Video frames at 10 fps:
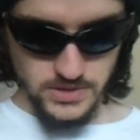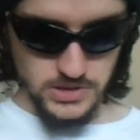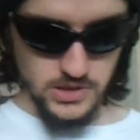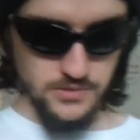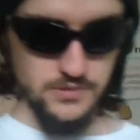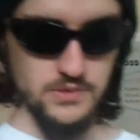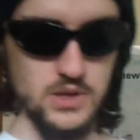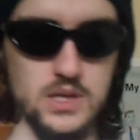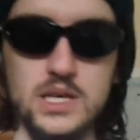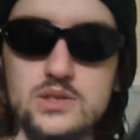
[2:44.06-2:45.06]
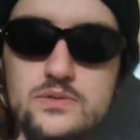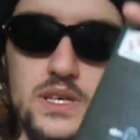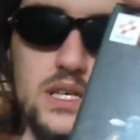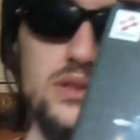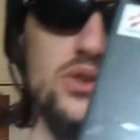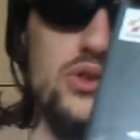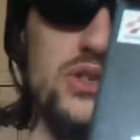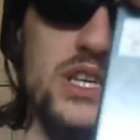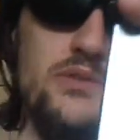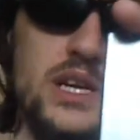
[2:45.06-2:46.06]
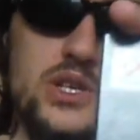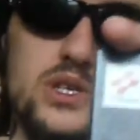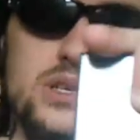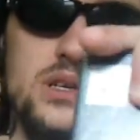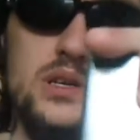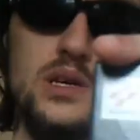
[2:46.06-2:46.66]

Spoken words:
First off, we've got Castlevania the New Generation,